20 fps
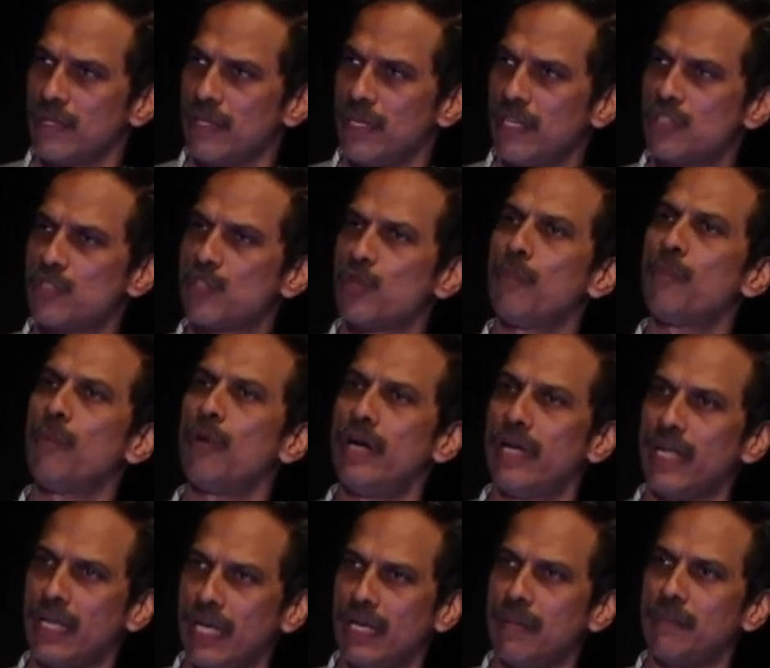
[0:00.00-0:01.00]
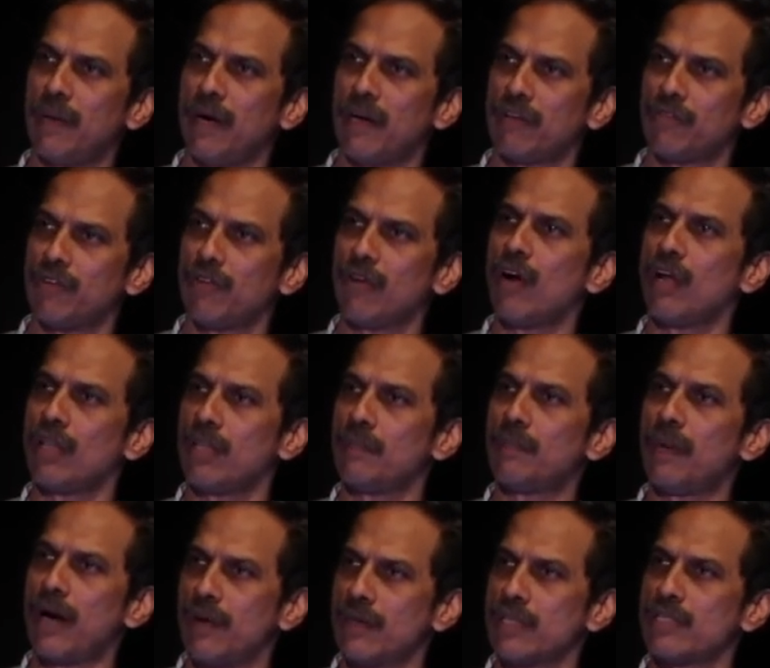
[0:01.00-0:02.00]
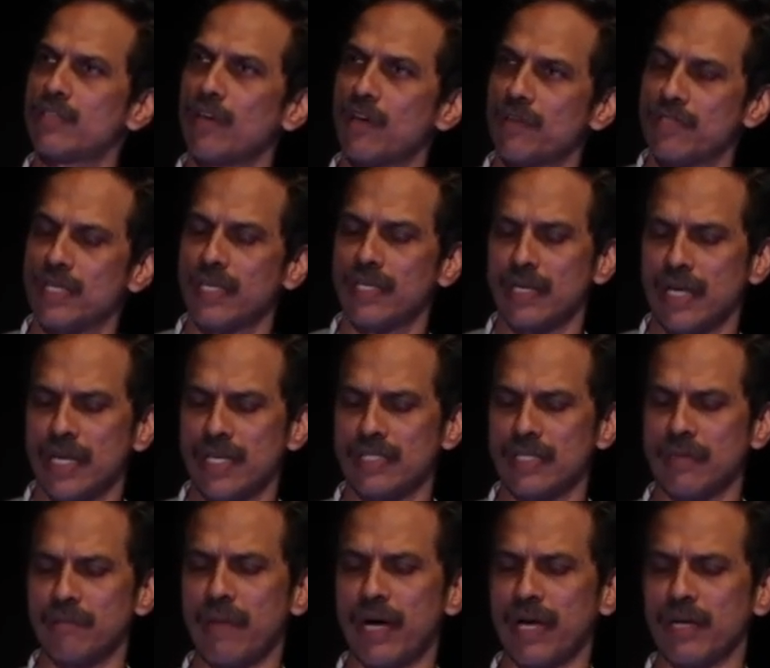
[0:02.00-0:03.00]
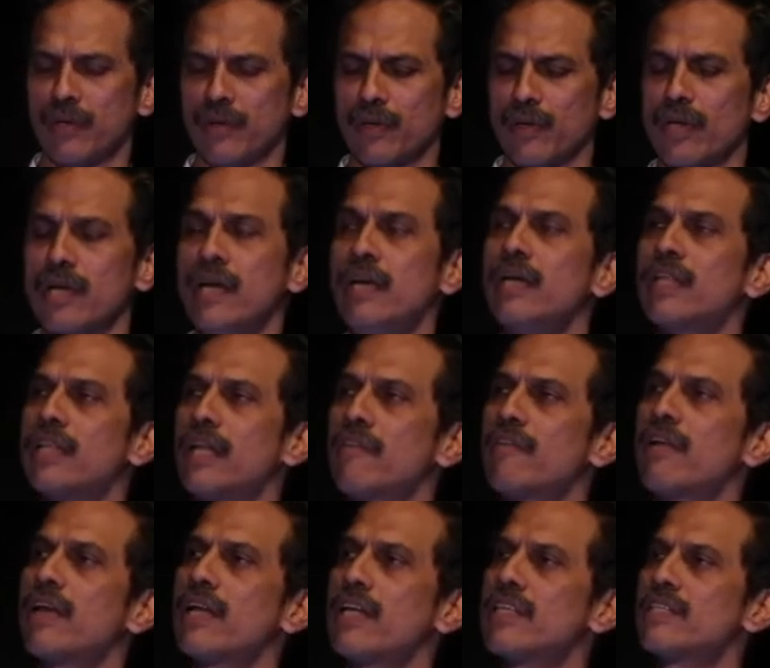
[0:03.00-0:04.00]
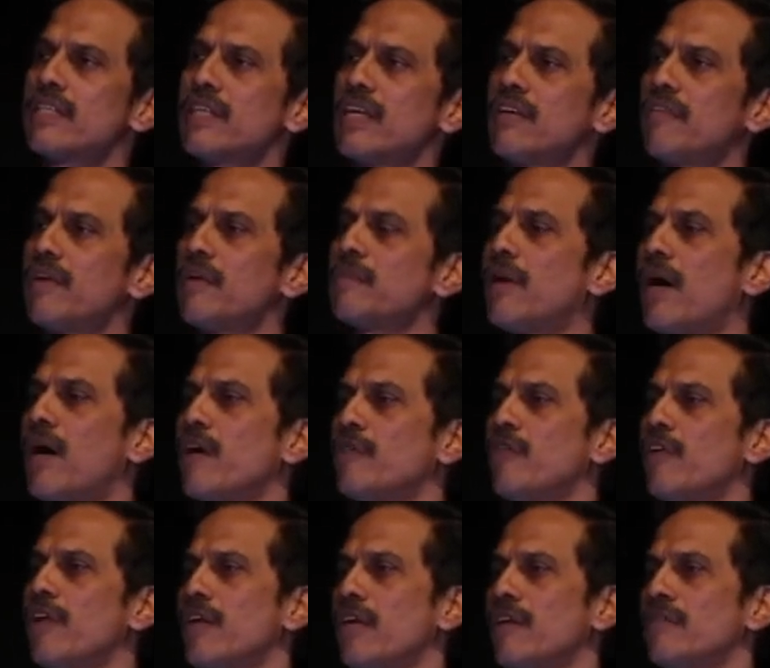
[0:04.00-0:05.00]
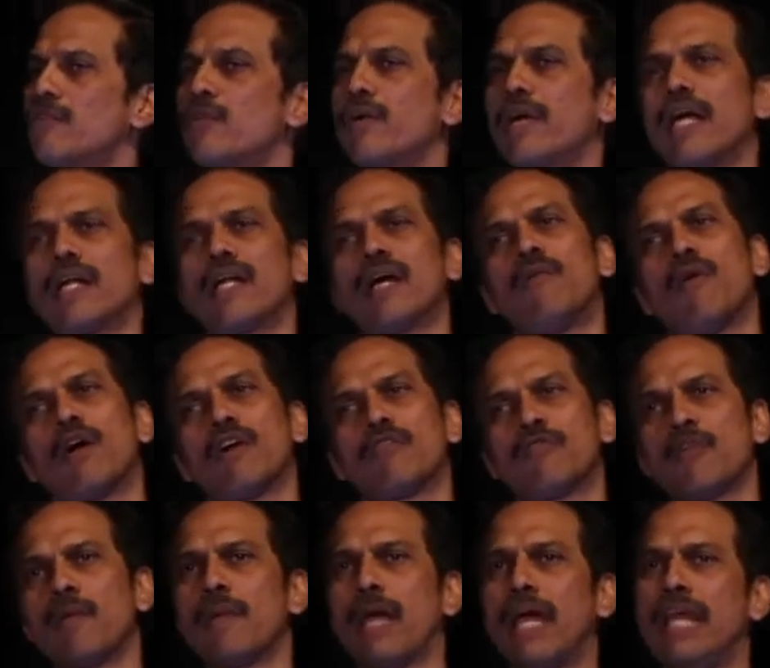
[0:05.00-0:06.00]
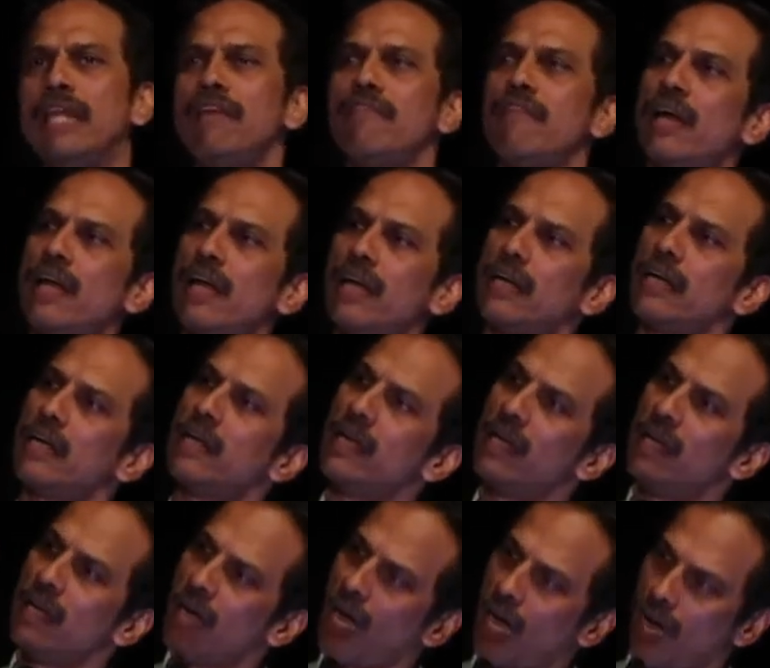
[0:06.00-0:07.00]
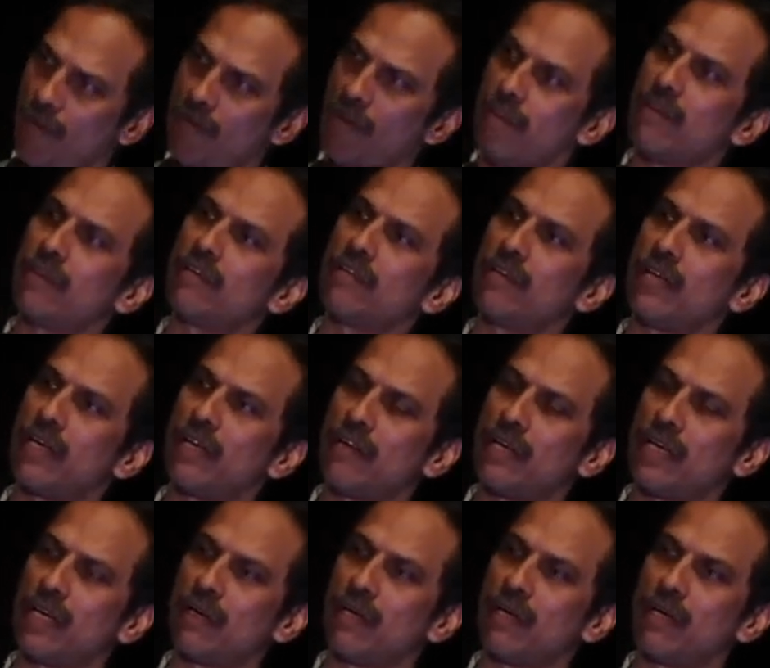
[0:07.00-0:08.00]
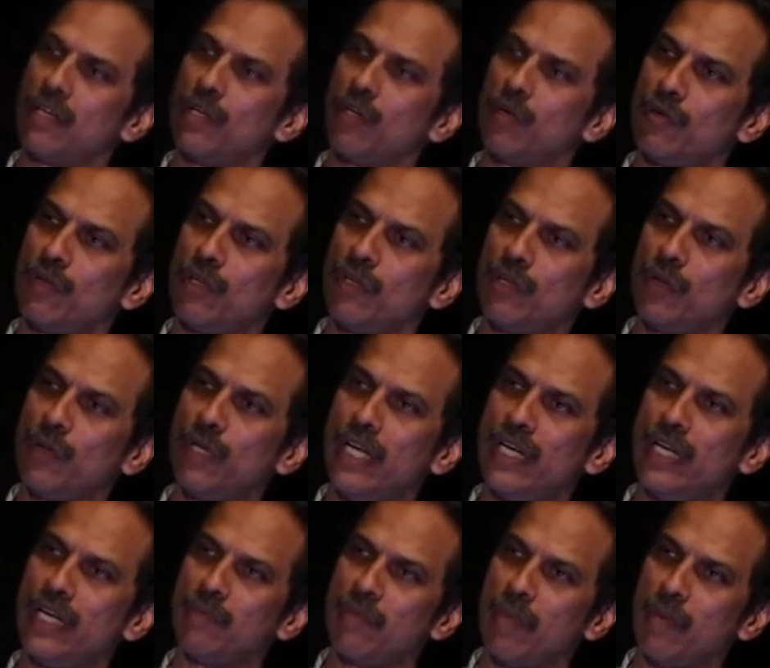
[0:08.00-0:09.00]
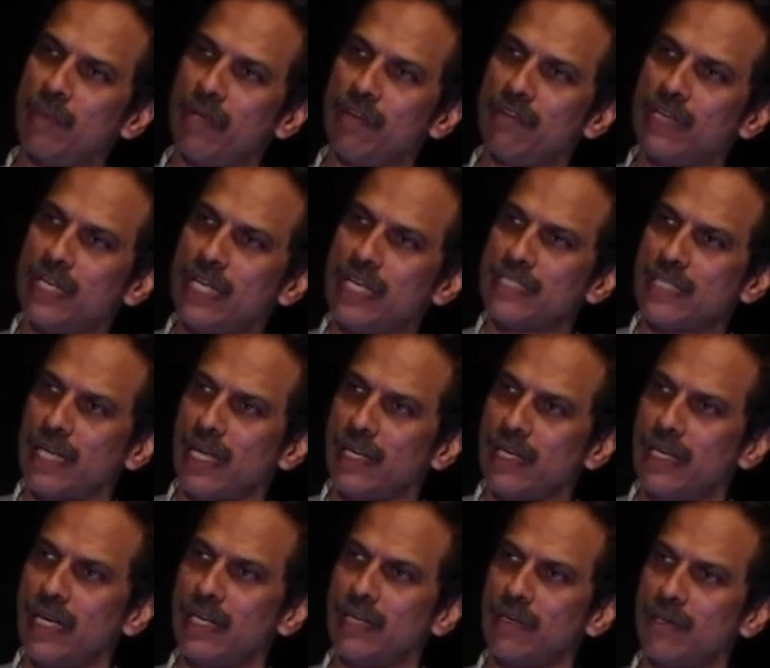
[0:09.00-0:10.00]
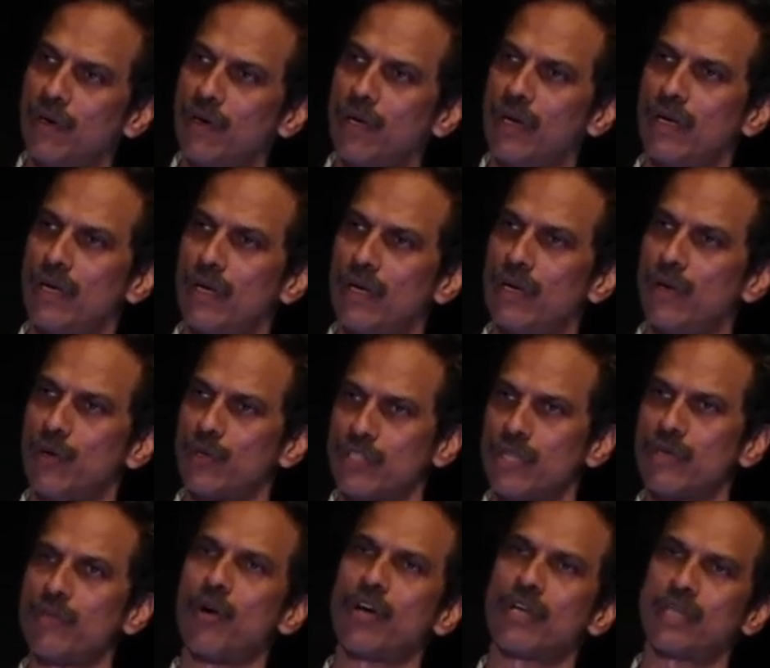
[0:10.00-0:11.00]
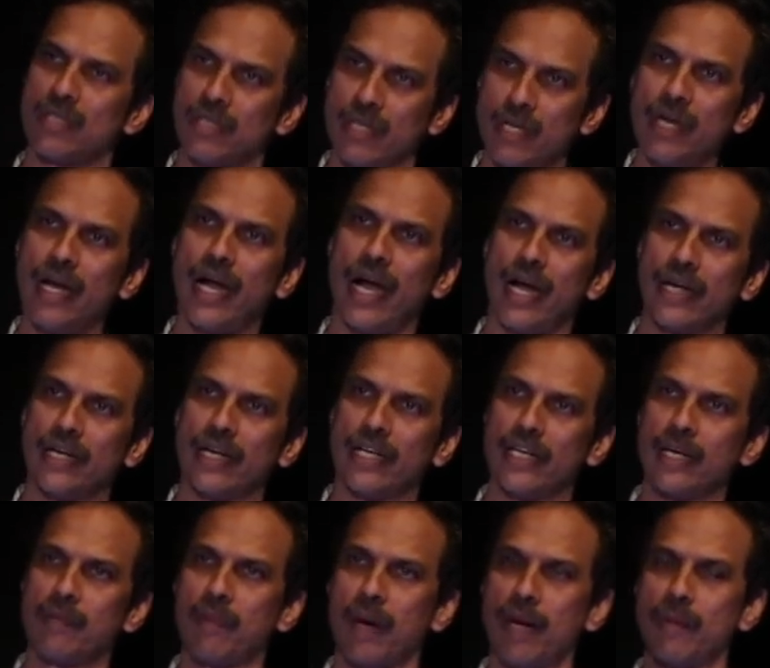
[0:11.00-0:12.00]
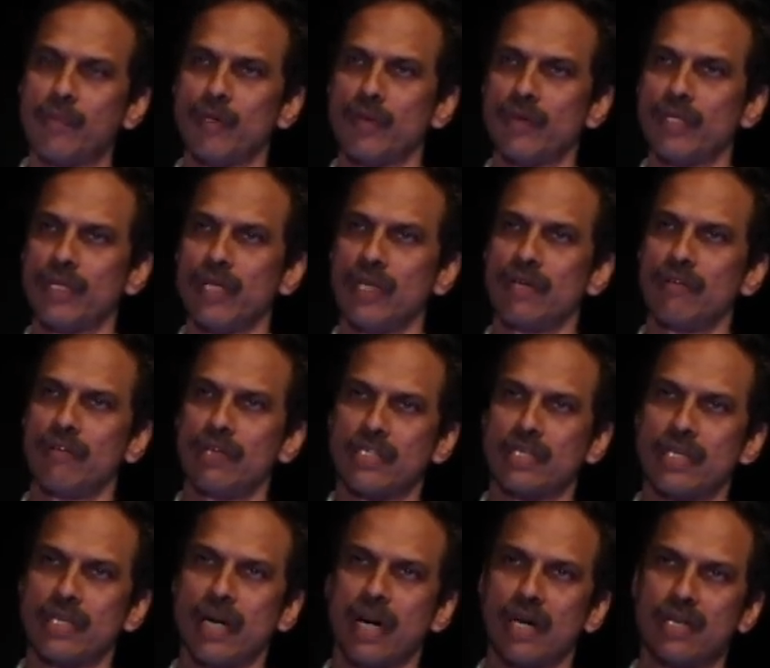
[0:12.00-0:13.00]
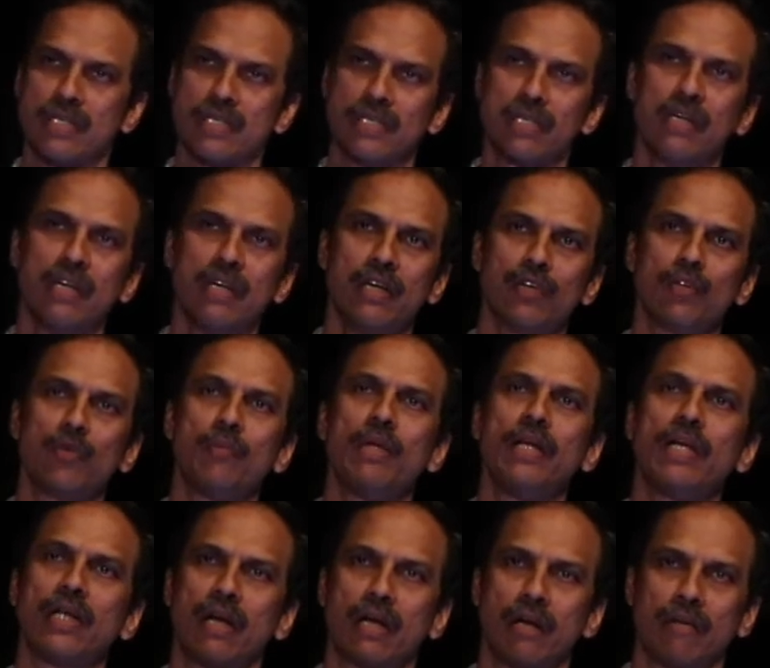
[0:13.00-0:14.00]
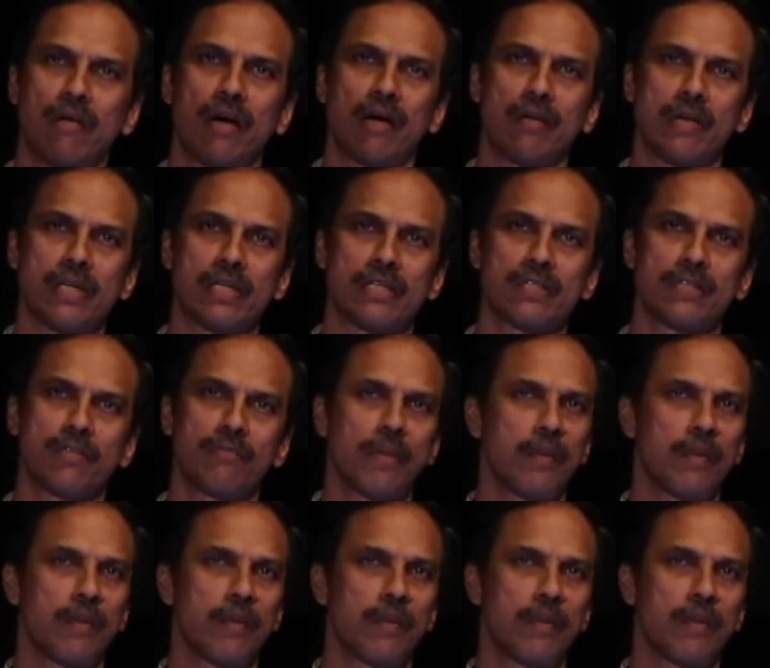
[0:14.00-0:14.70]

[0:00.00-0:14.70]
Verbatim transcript: it's so politically powerful, all the power is sort of centralized in Bangalore, that if you're rich enough and powerful enough to get our water from anywhere and however it, uh, you know, you, you need it, maybe even desalinate uh, ocean water and get it piped over the Western Ghats to meet our requirements.